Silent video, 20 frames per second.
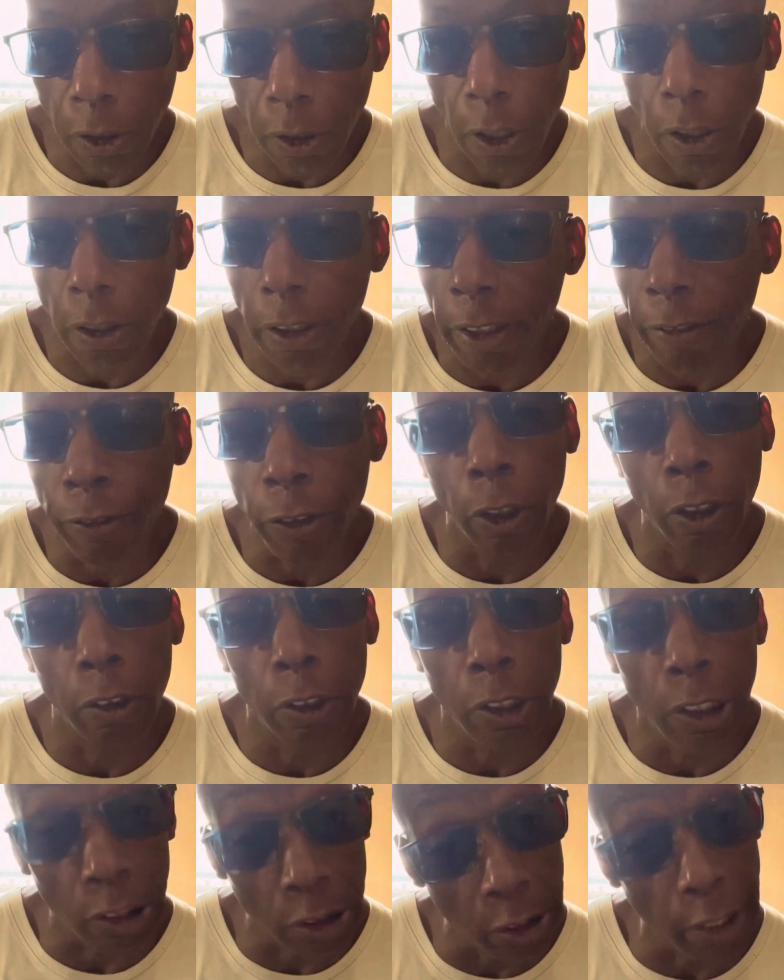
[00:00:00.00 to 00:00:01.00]
know, if you're
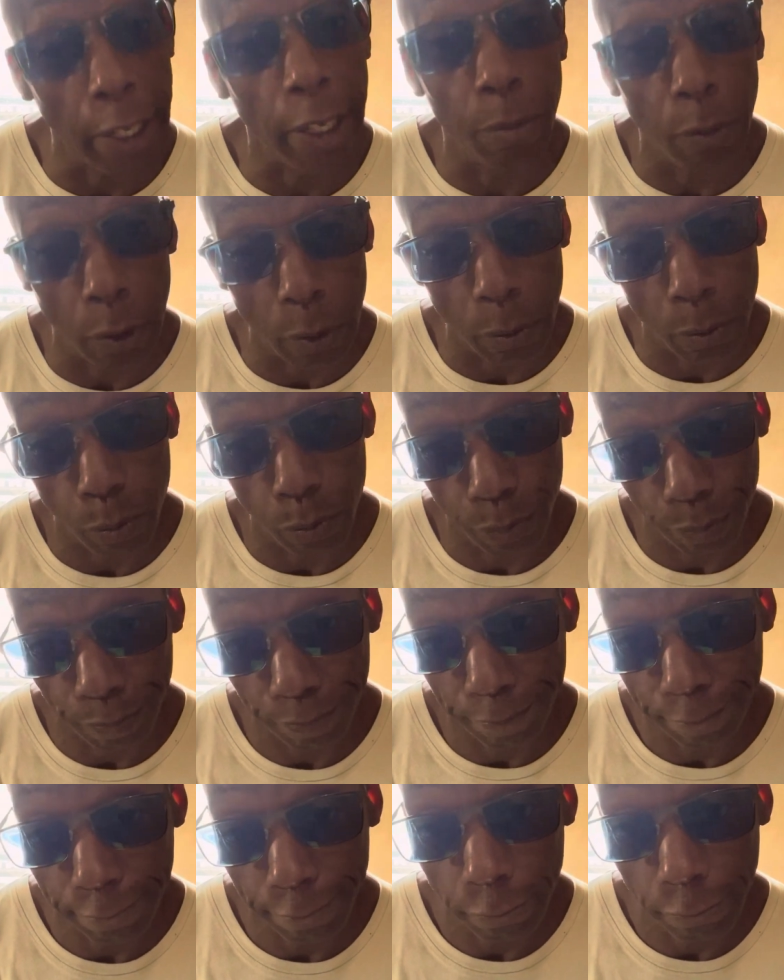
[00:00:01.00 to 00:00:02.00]
disabled
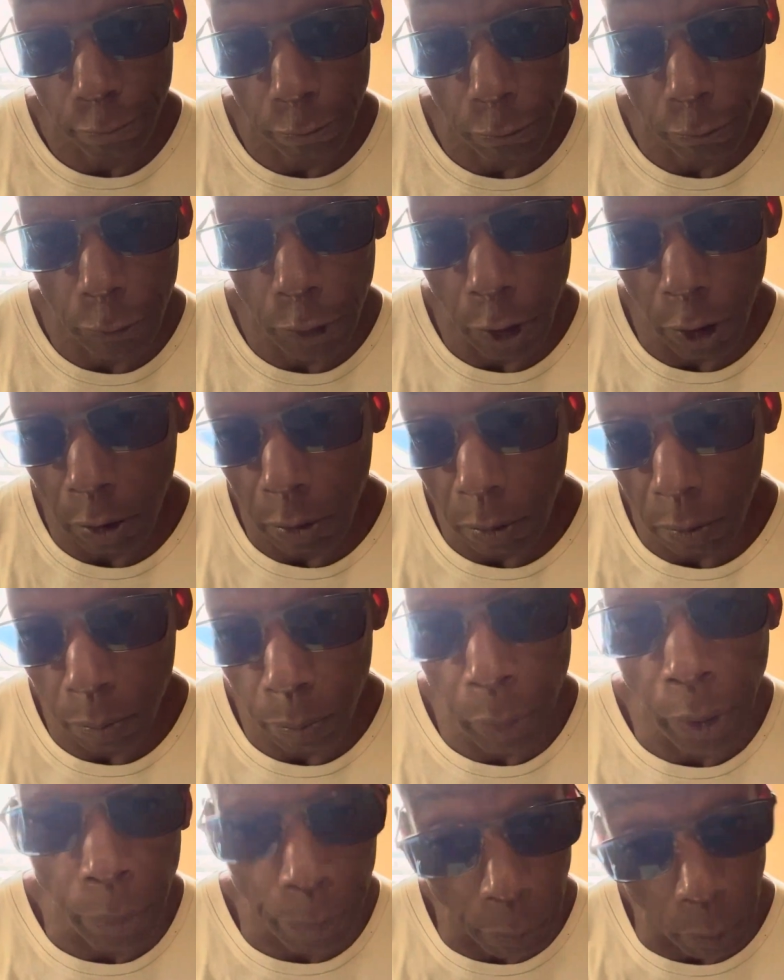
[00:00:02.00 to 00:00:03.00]

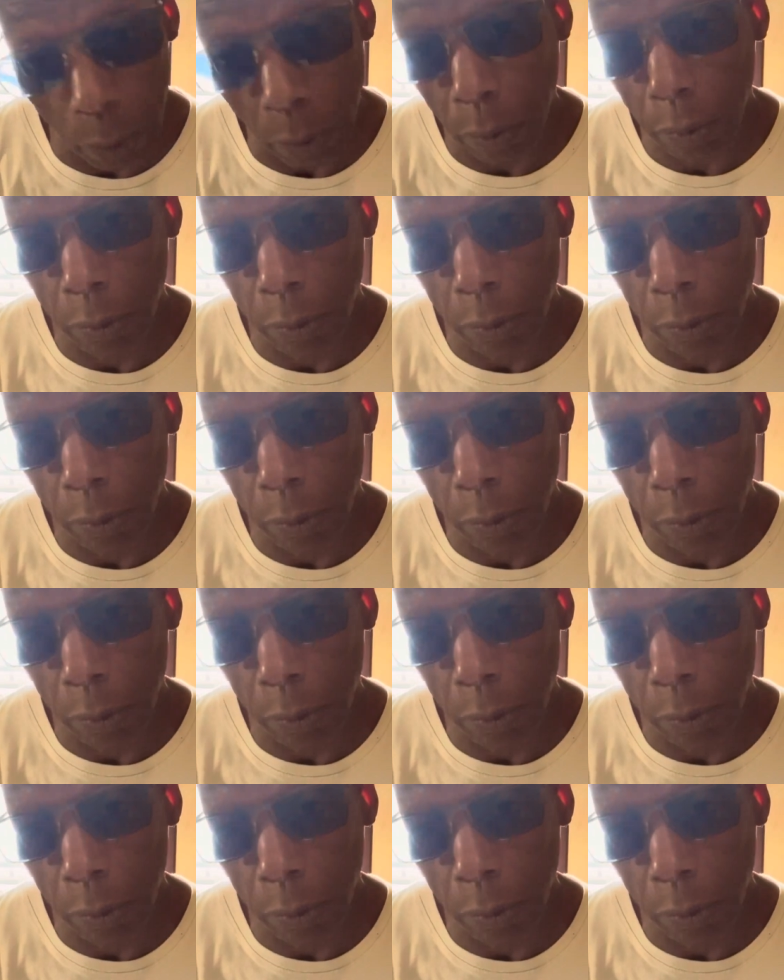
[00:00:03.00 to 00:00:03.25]
people